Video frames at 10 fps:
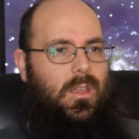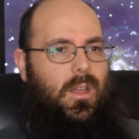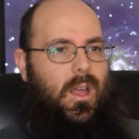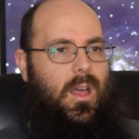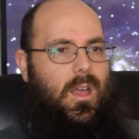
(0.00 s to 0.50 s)

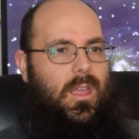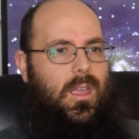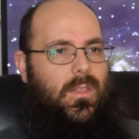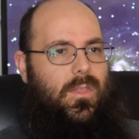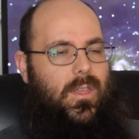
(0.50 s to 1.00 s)

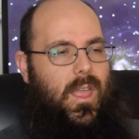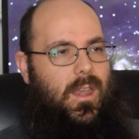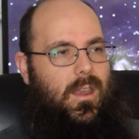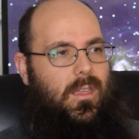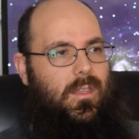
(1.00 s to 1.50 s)
And
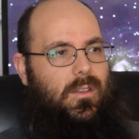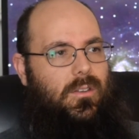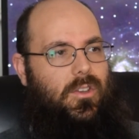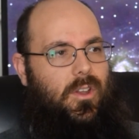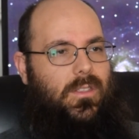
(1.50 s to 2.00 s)
then
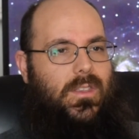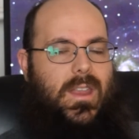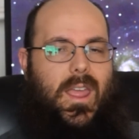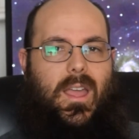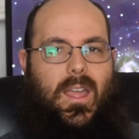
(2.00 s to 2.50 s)
during the
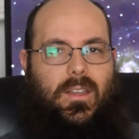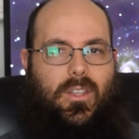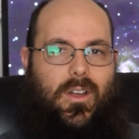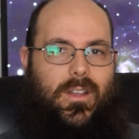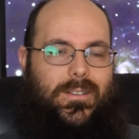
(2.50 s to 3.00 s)
day, I'd
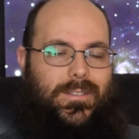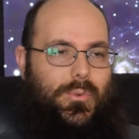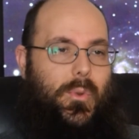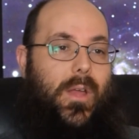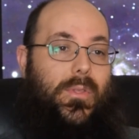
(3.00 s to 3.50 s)
gone
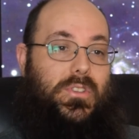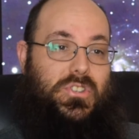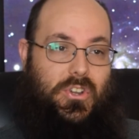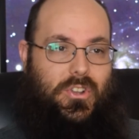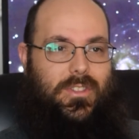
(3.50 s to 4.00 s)
around the
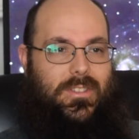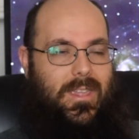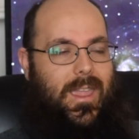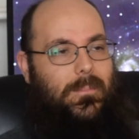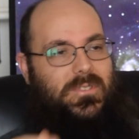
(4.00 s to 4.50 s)
circle of the
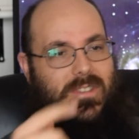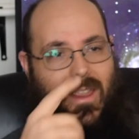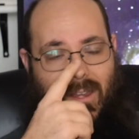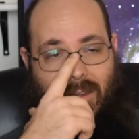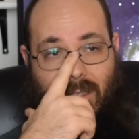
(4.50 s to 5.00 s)

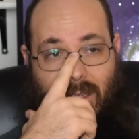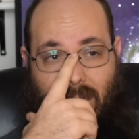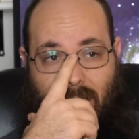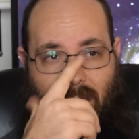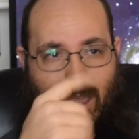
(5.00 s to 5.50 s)
campsite,
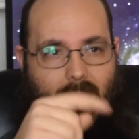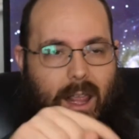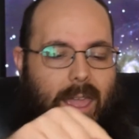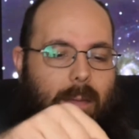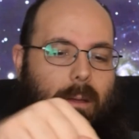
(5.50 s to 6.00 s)
and
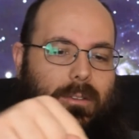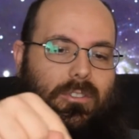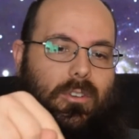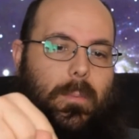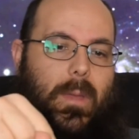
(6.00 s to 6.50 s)
I came out
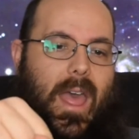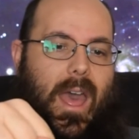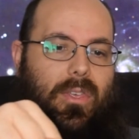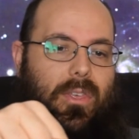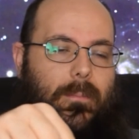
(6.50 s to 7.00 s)
this little
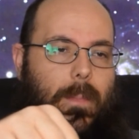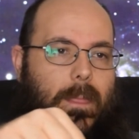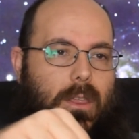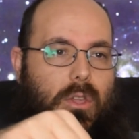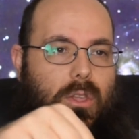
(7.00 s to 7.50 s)
path
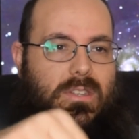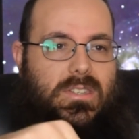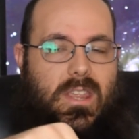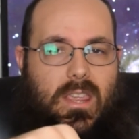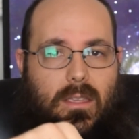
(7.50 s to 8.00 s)
that you can
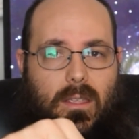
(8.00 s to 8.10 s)
see